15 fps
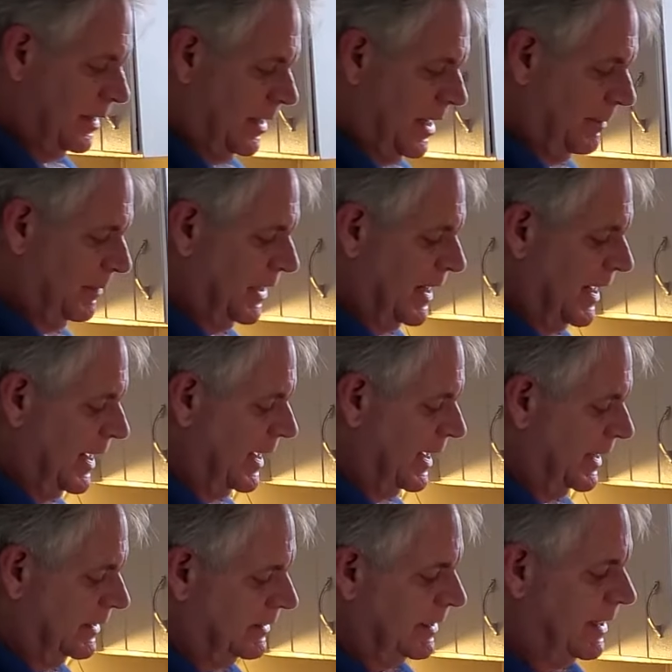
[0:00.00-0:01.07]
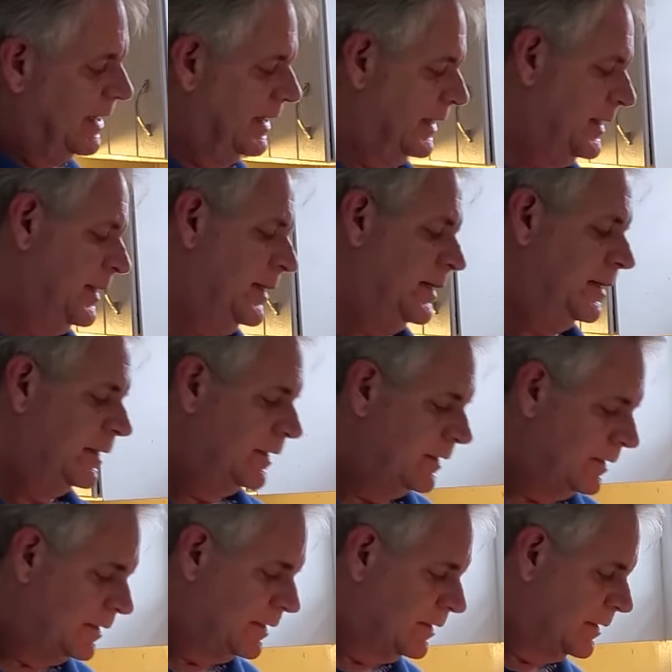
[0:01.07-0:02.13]
I'm going to add like
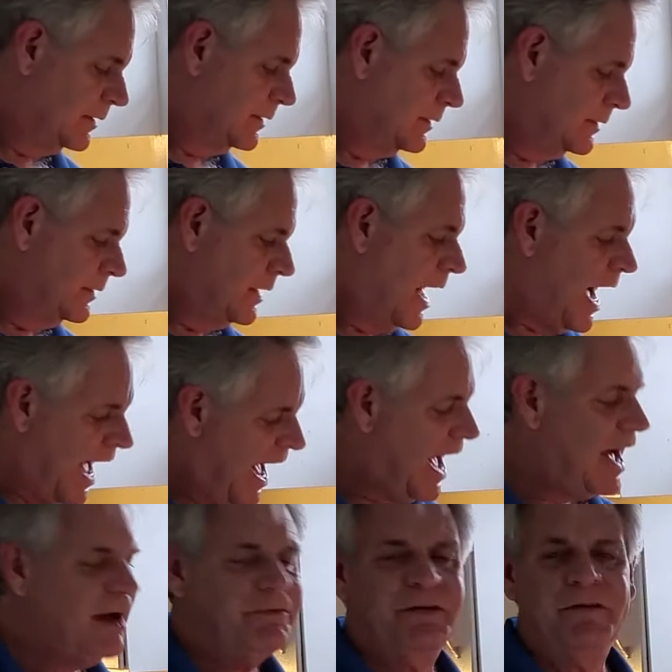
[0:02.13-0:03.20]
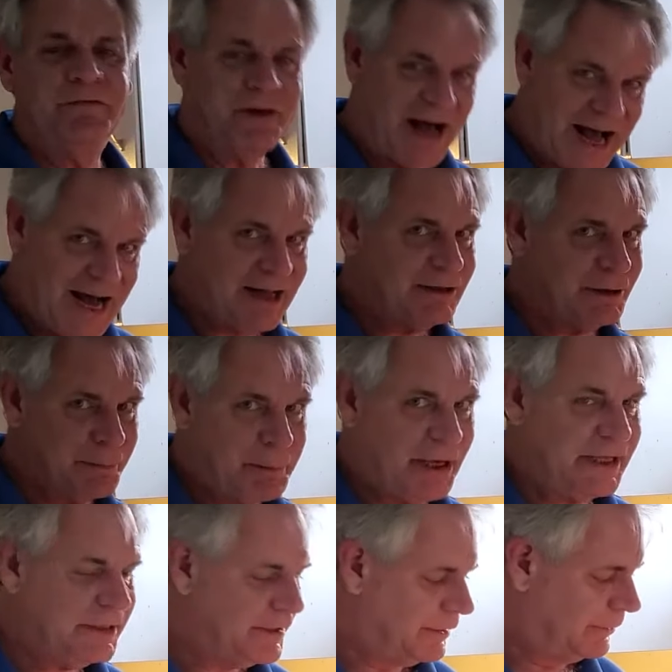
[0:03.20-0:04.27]
a half of a
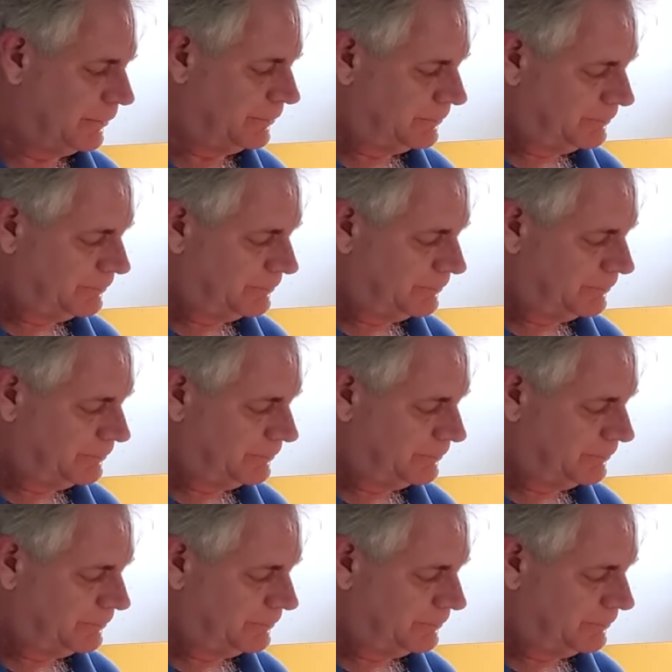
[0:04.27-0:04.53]
jalapeno.